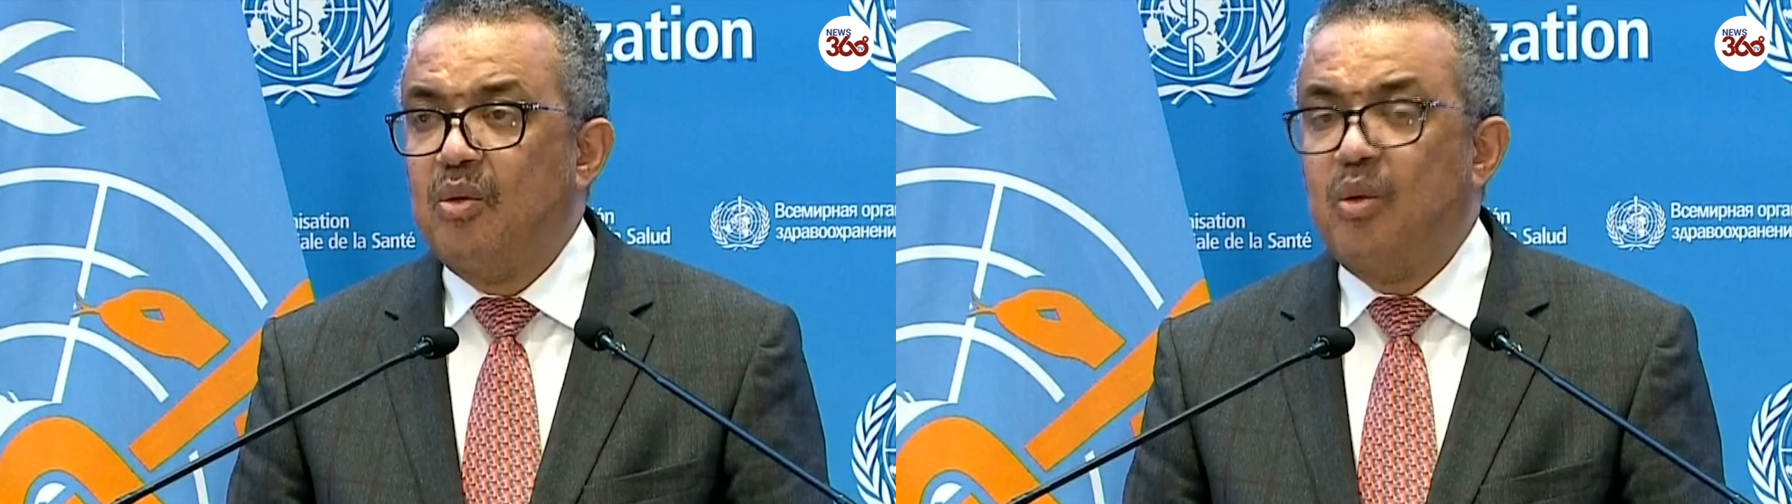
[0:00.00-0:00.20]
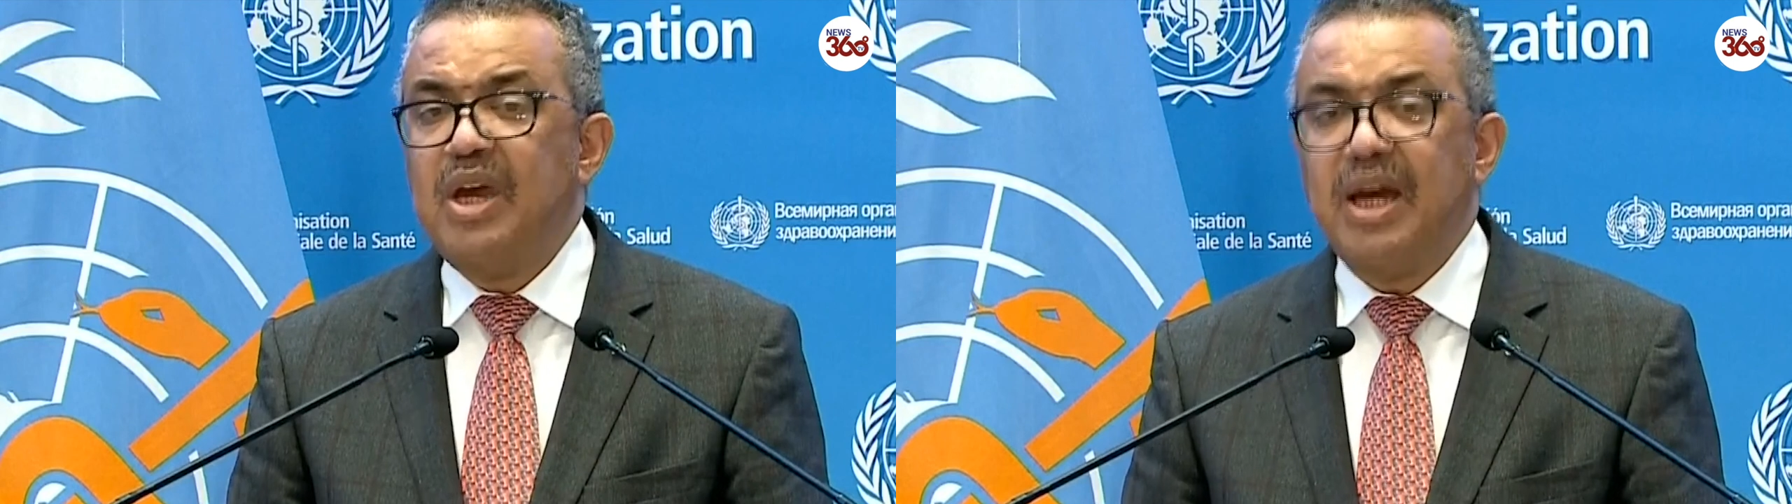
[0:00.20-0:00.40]

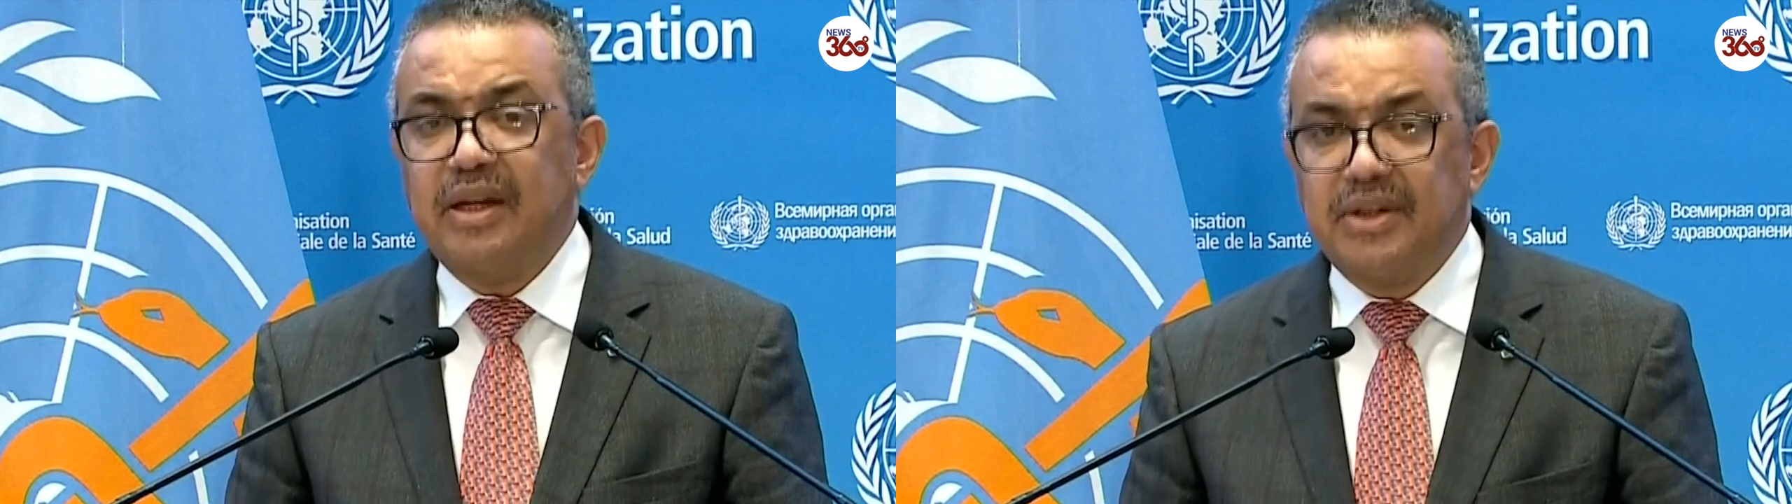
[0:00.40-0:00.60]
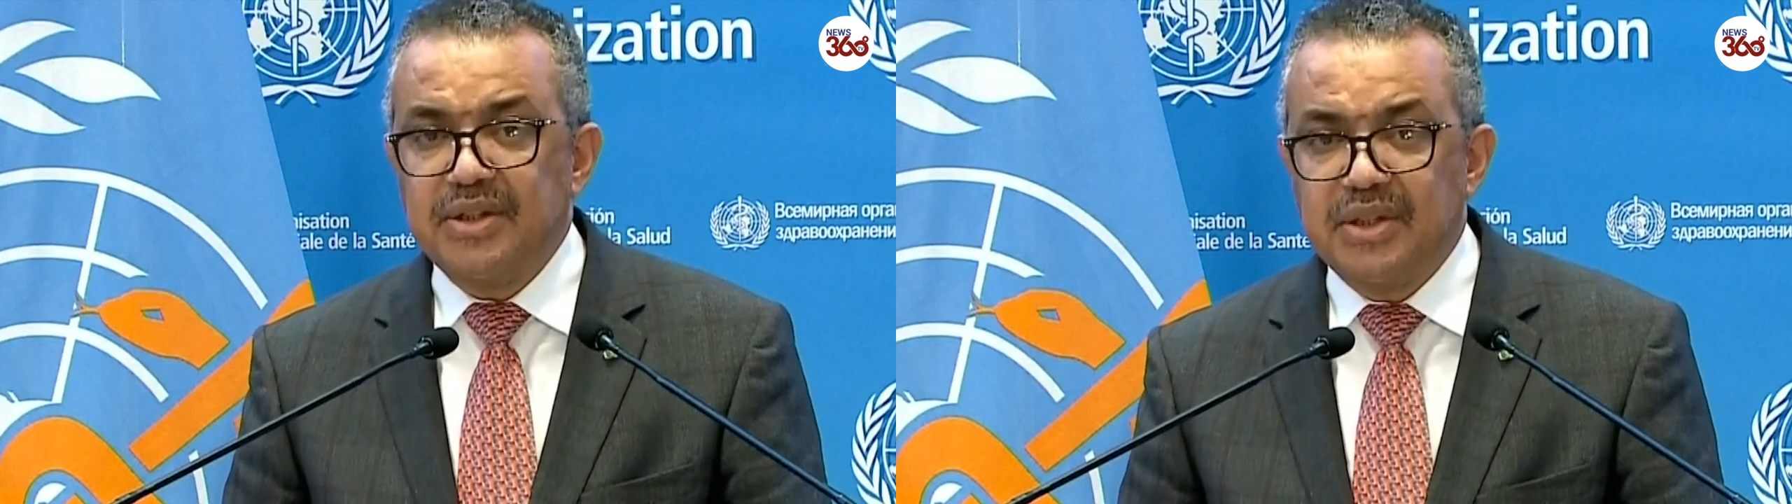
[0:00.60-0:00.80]
We
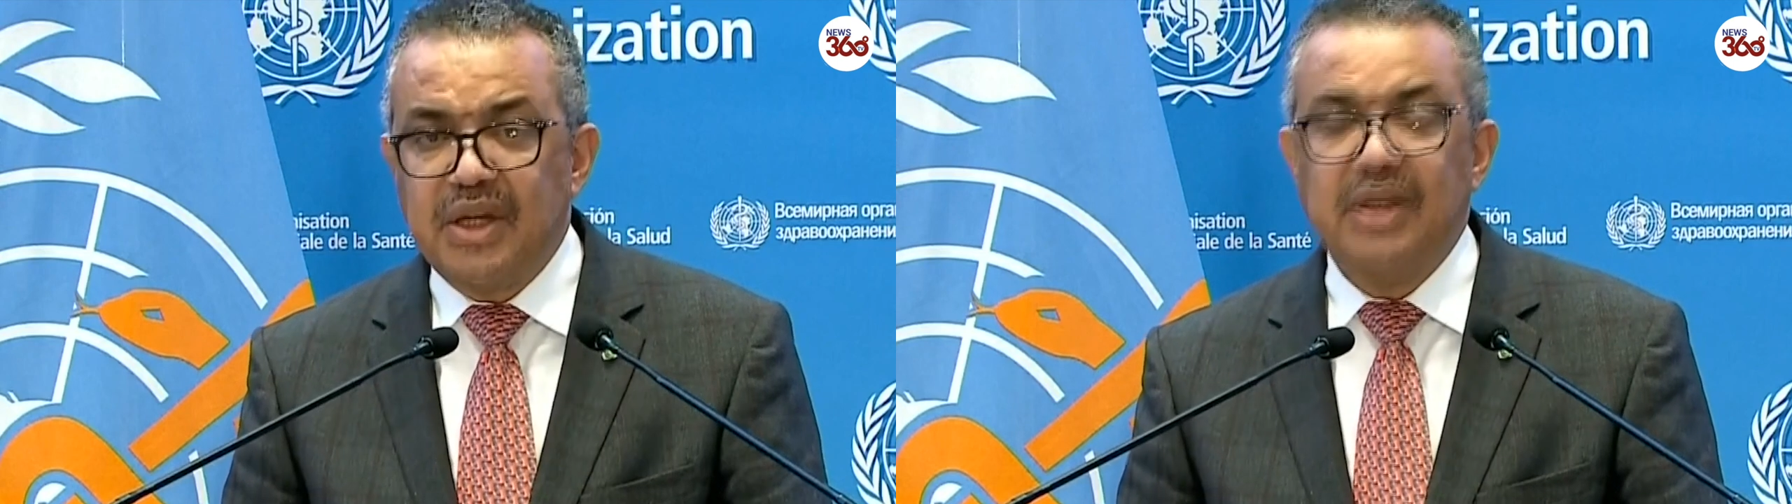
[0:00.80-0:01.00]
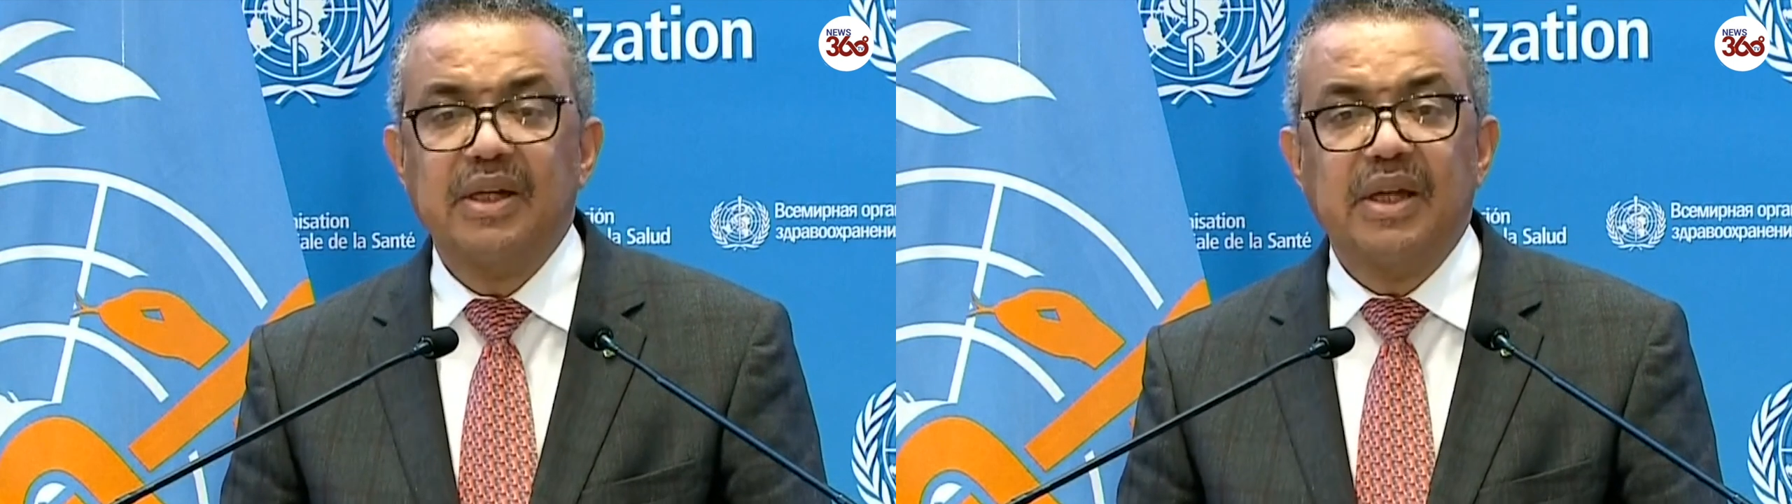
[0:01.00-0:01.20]

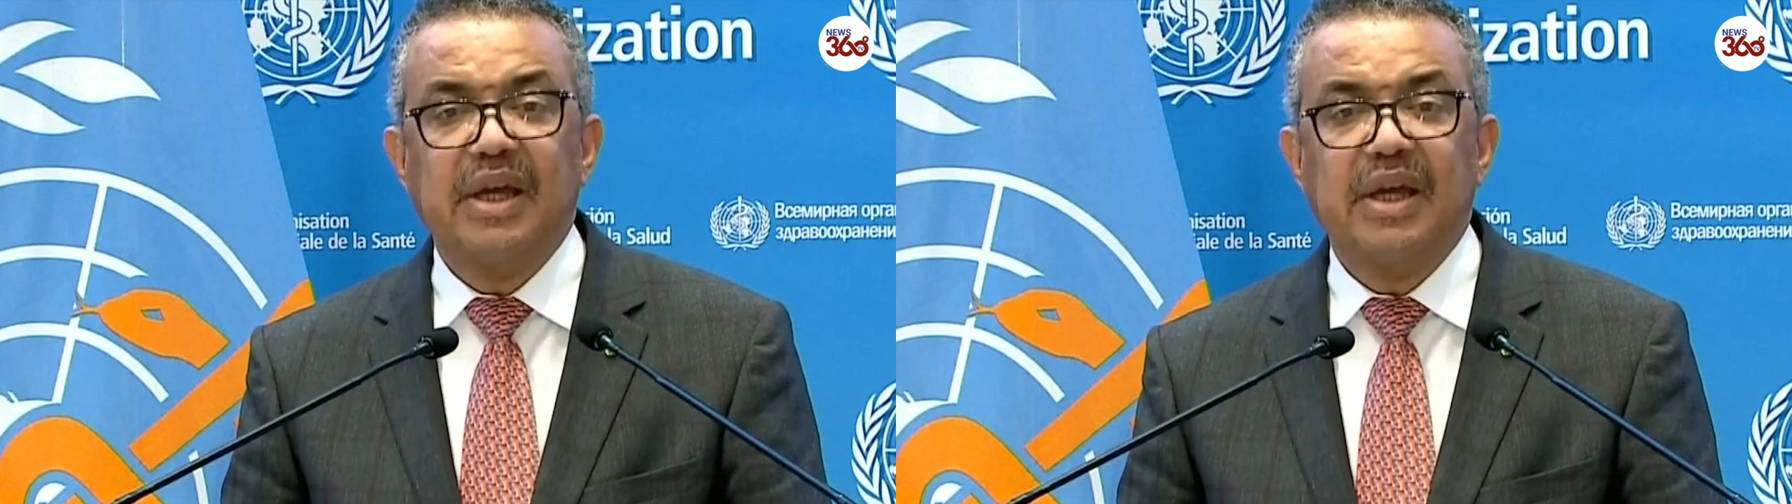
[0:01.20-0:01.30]
understand